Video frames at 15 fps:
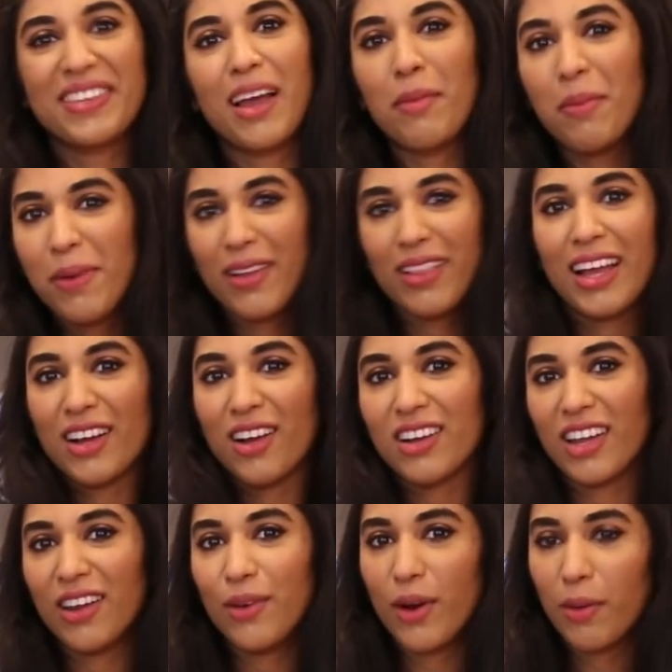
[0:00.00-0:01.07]
I'm about like
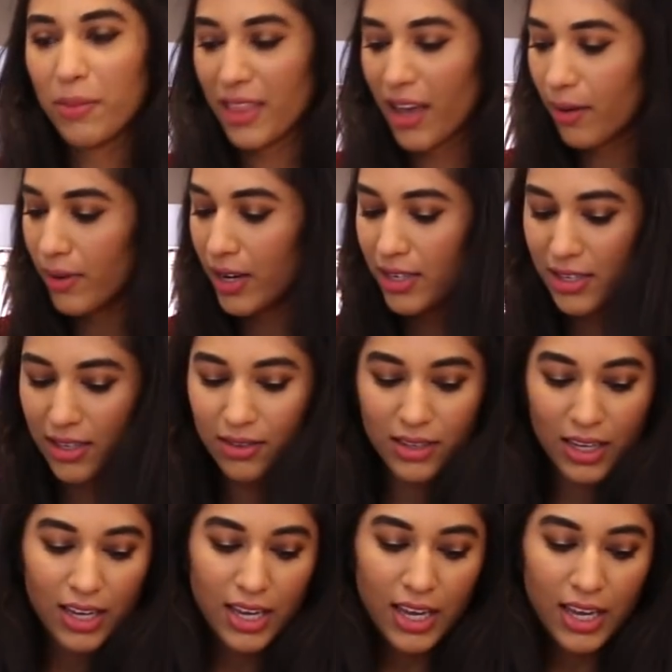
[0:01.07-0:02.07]
hooking you up in that way too.